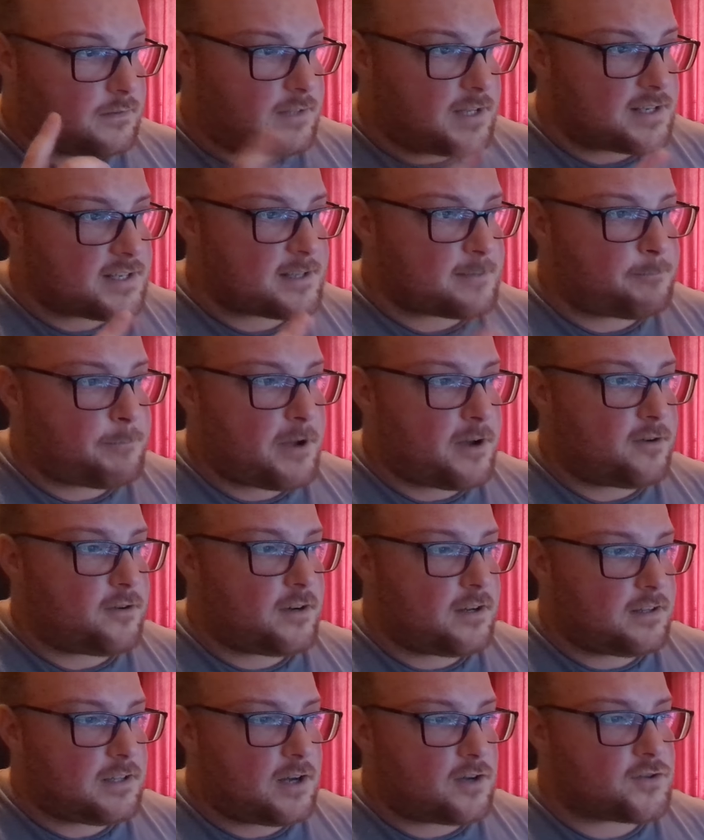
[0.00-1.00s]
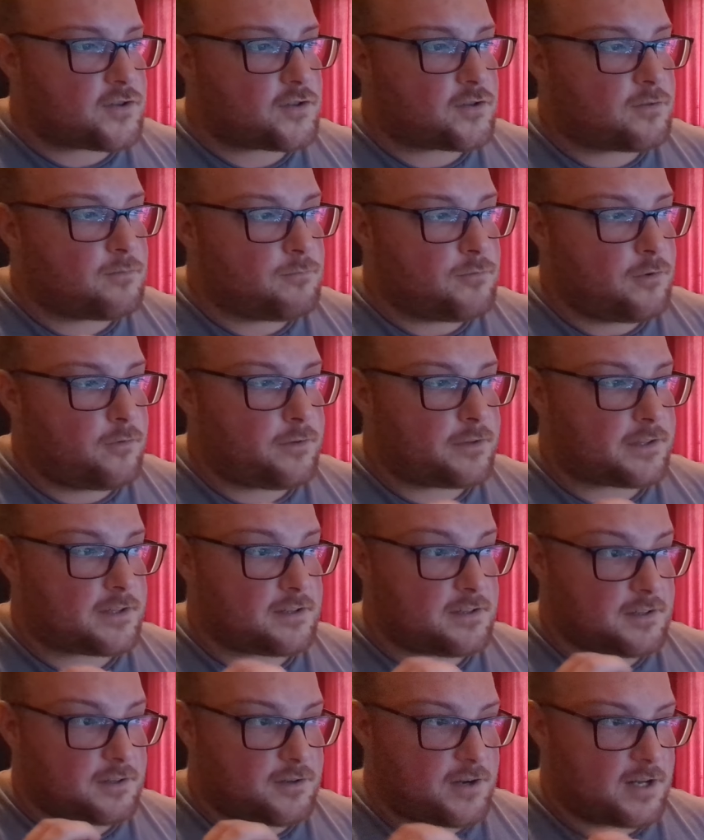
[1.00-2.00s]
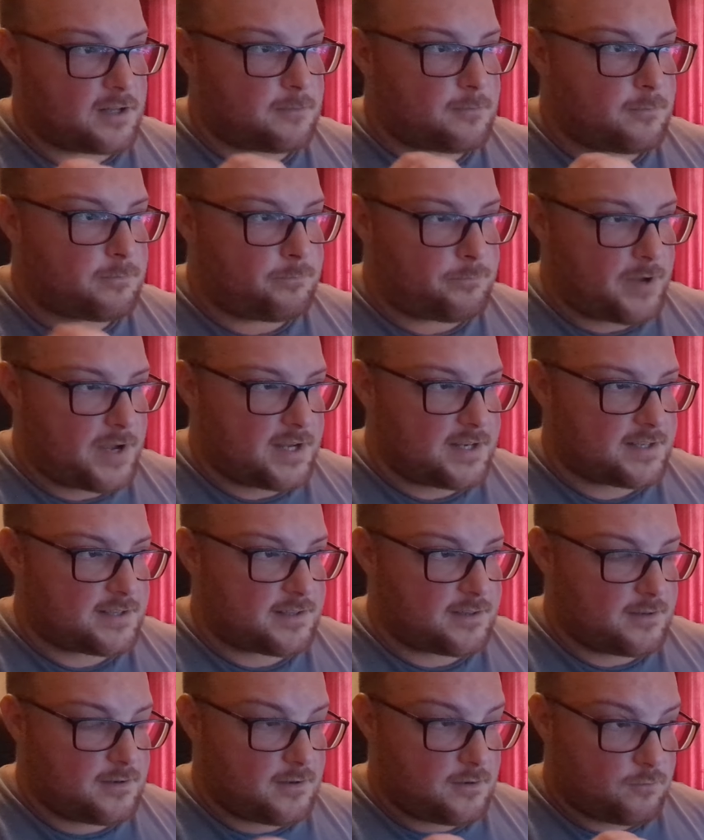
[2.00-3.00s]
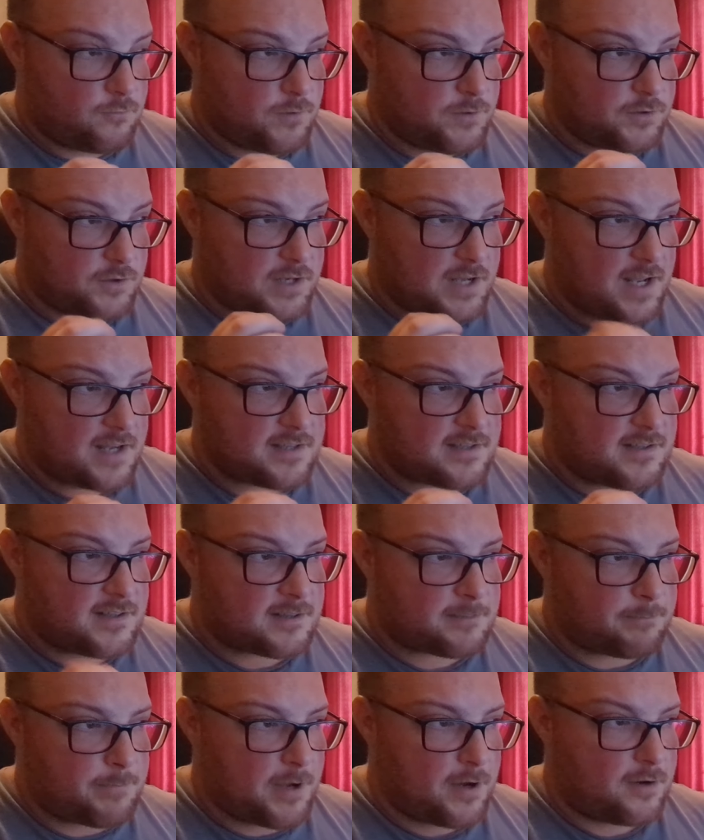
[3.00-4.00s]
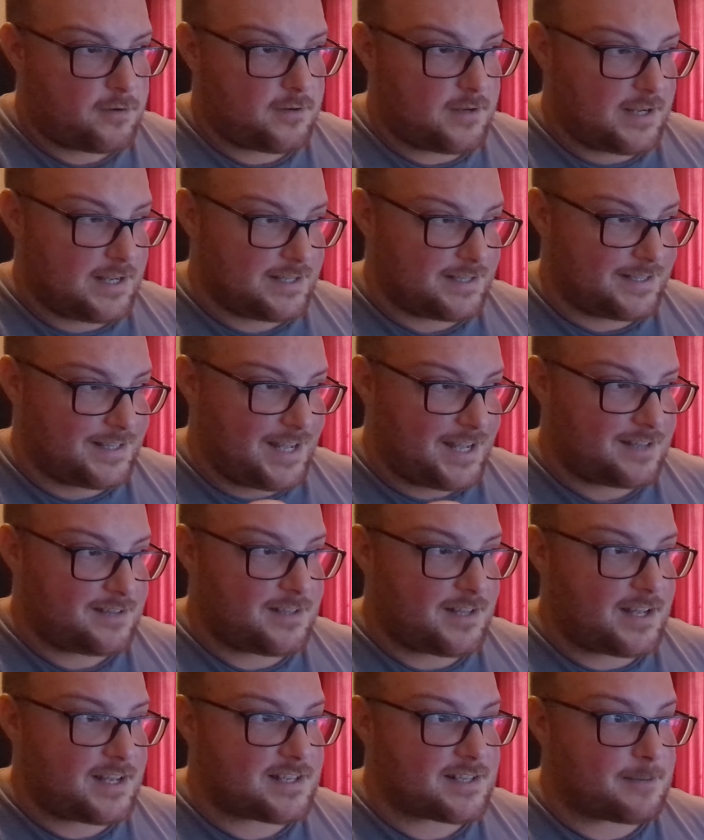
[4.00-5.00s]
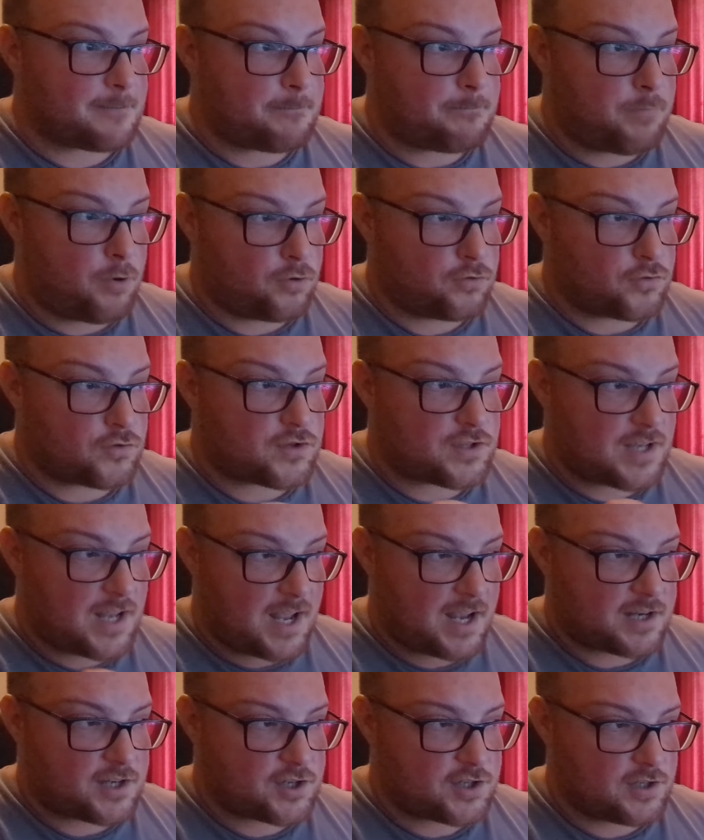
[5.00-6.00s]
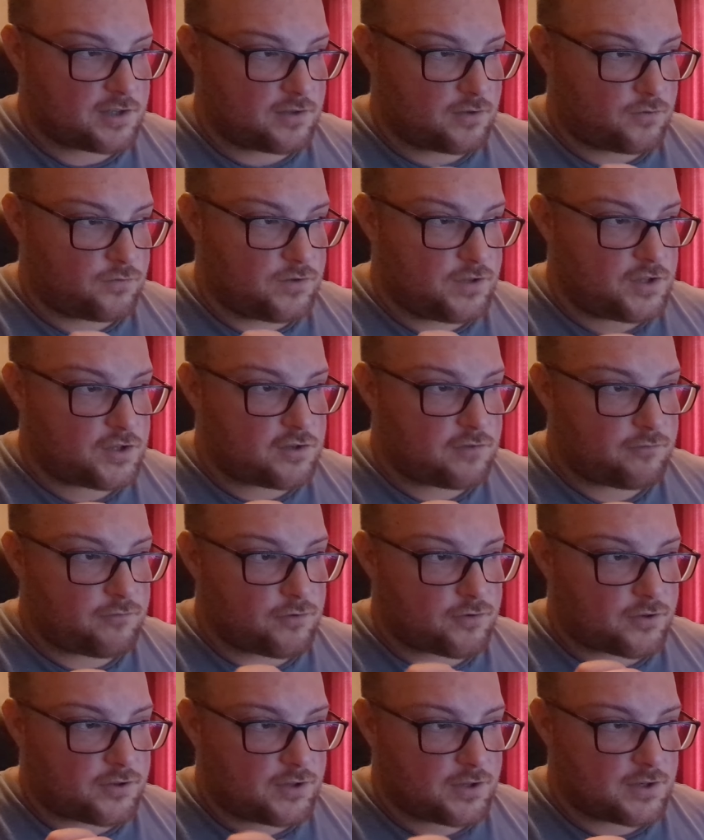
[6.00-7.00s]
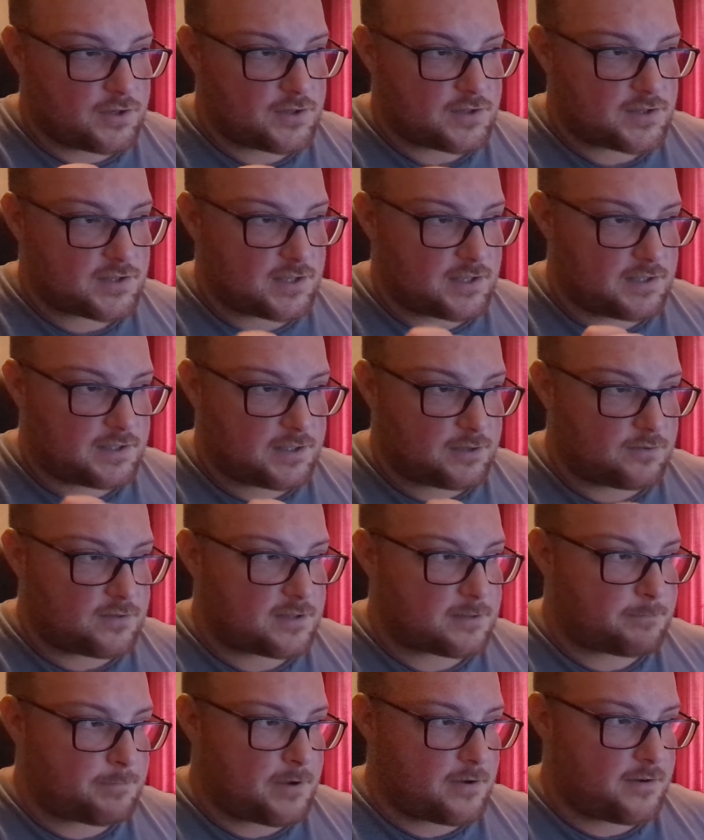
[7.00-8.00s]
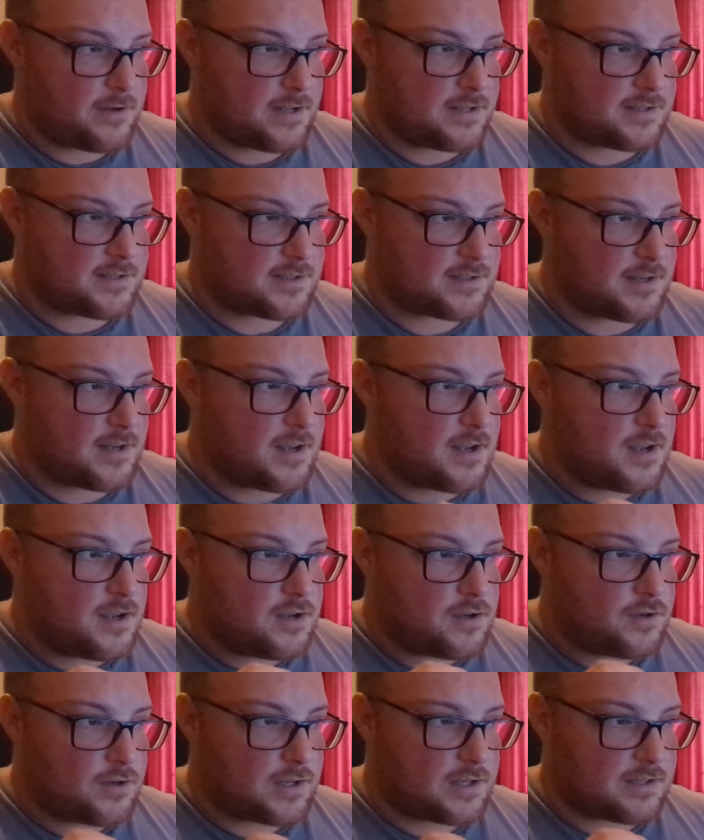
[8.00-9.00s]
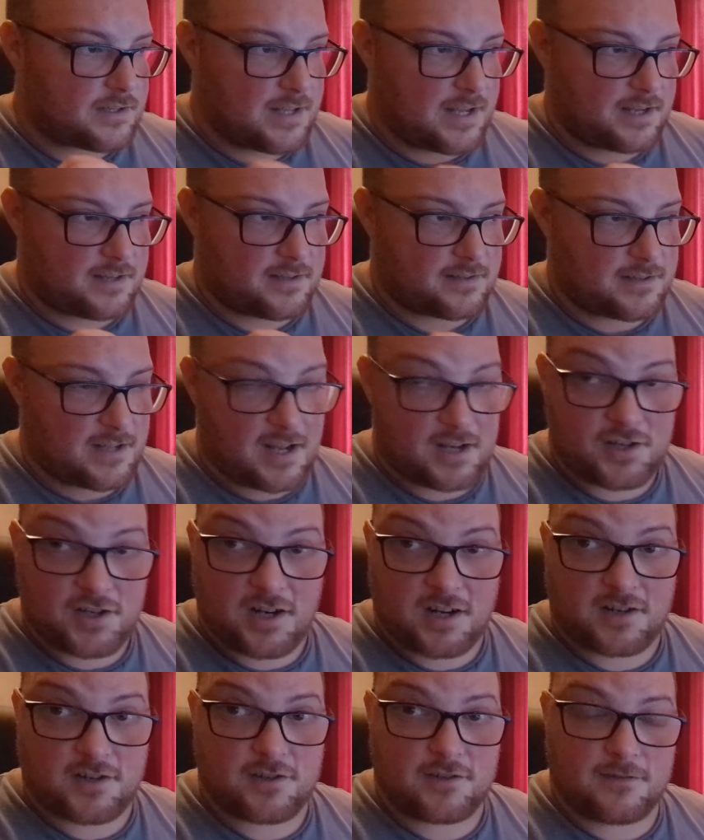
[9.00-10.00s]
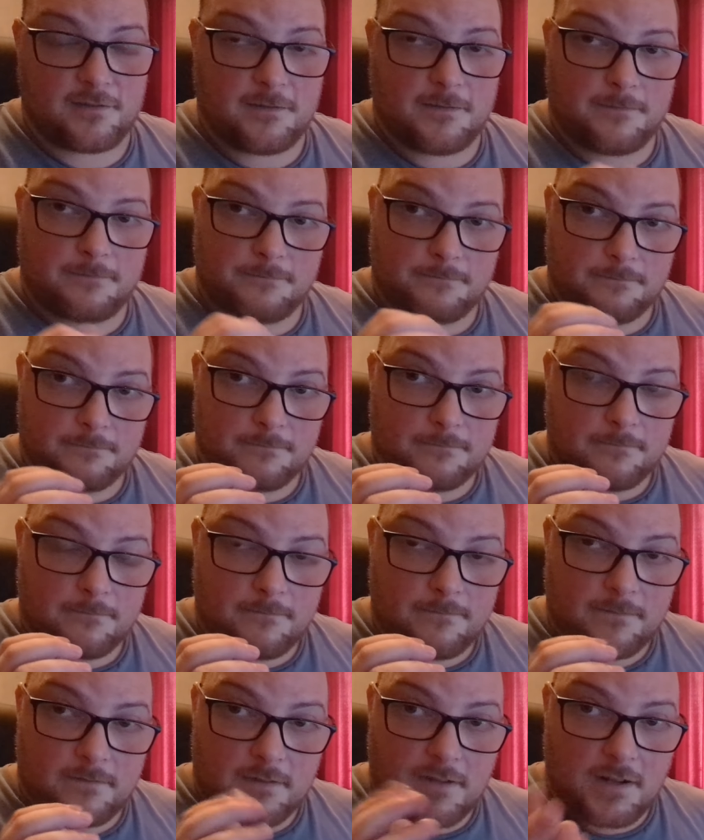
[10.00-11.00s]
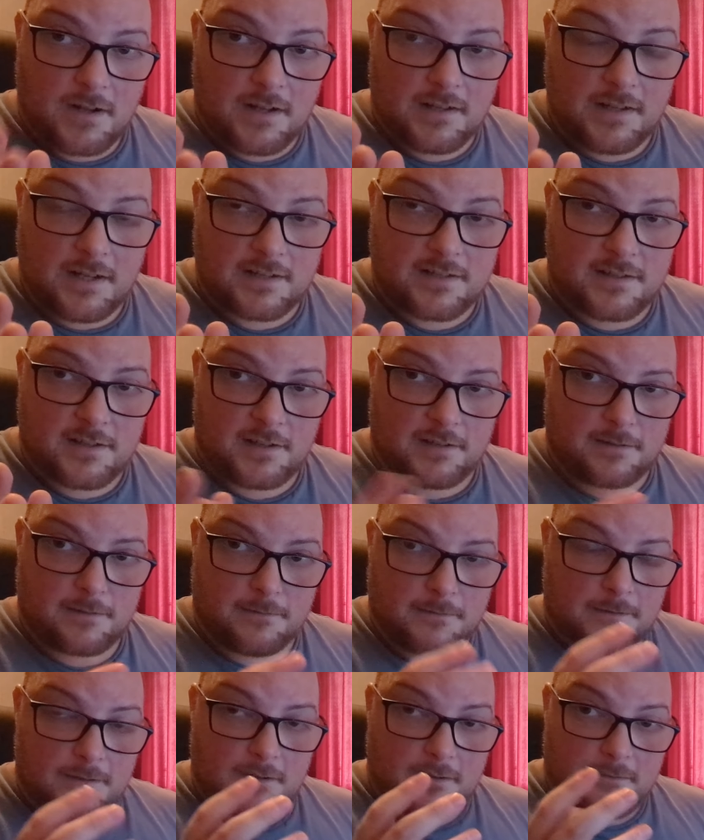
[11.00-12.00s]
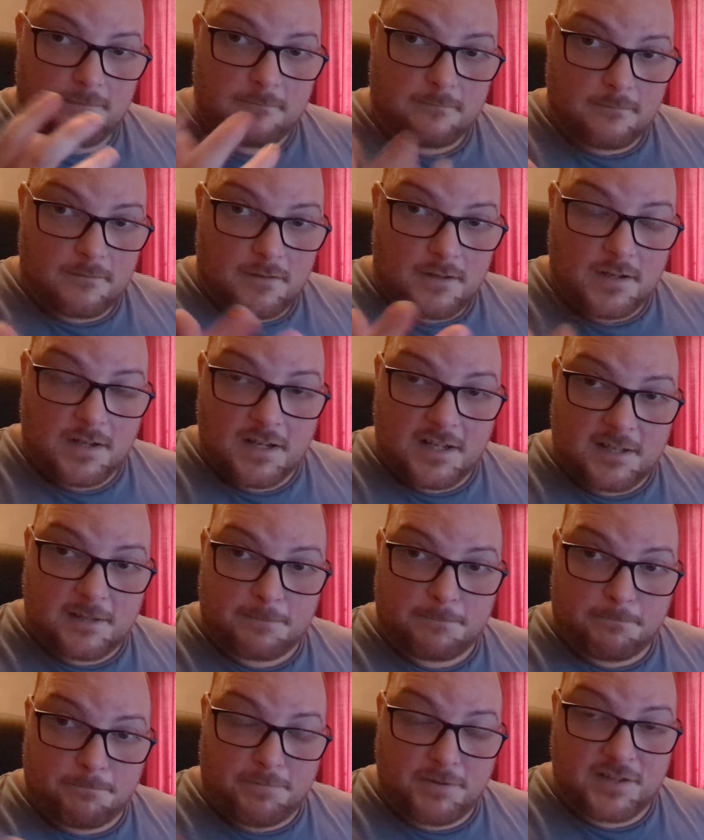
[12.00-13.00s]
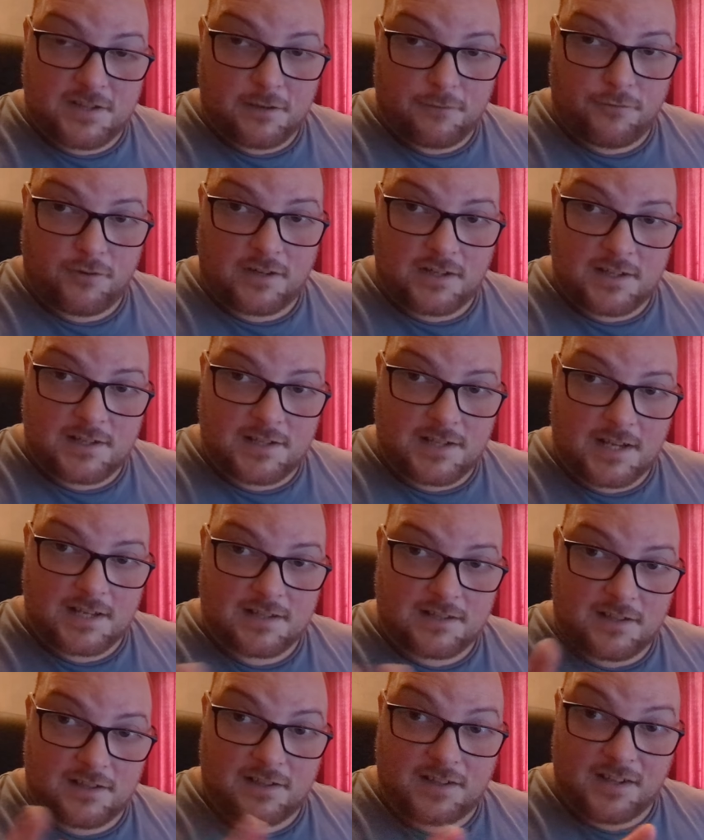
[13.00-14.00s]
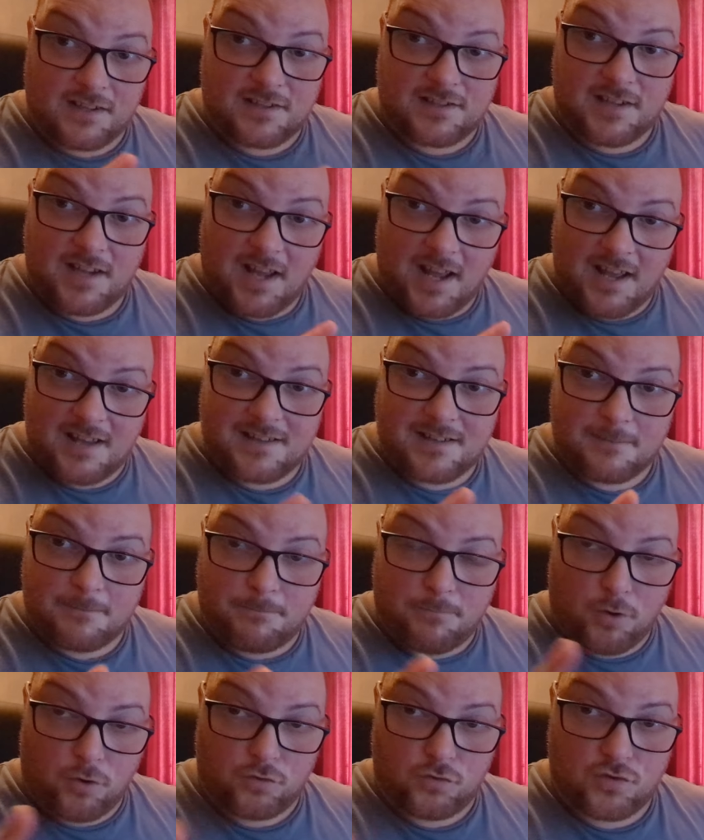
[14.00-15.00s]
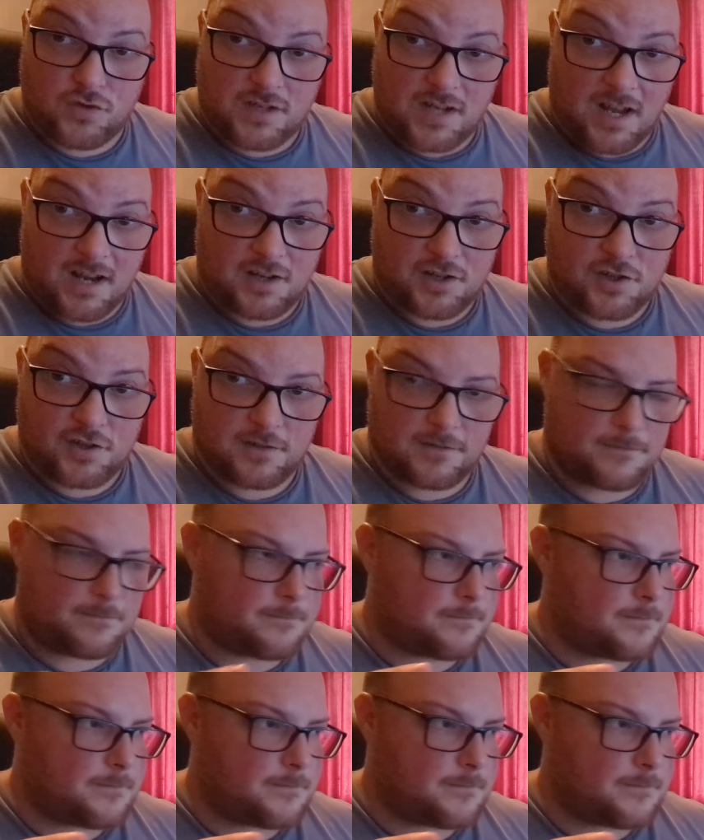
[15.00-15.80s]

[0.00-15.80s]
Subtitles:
This spell allows you to move at an incredible pace. When you cast the spell, and then as a bonus action on each of your turns until the spell ends, you can take the dash action. And that's it. It specifically says that it's as a bonus action.